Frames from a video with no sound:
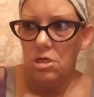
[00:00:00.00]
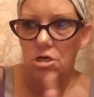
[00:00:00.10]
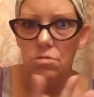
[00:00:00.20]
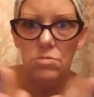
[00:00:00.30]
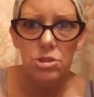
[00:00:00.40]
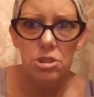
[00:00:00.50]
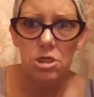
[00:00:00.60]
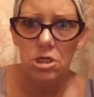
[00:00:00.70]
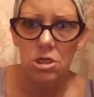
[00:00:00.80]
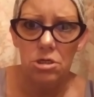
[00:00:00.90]
e
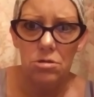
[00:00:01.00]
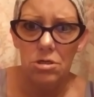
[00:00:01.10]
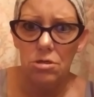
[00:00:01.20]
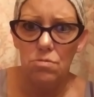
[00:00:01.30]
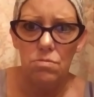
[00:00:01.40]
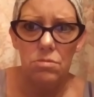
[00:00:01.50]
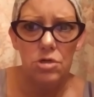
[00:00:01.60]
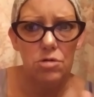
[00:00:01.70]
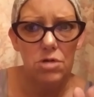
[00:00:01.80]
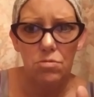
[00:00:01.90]
machine and
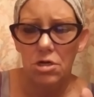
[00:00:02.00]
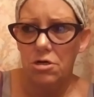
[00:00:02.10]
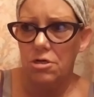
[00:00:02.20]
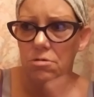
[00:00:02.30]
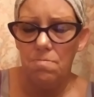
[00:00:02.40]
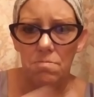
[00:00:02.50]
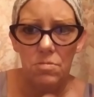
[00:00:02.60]
blah blah blah and,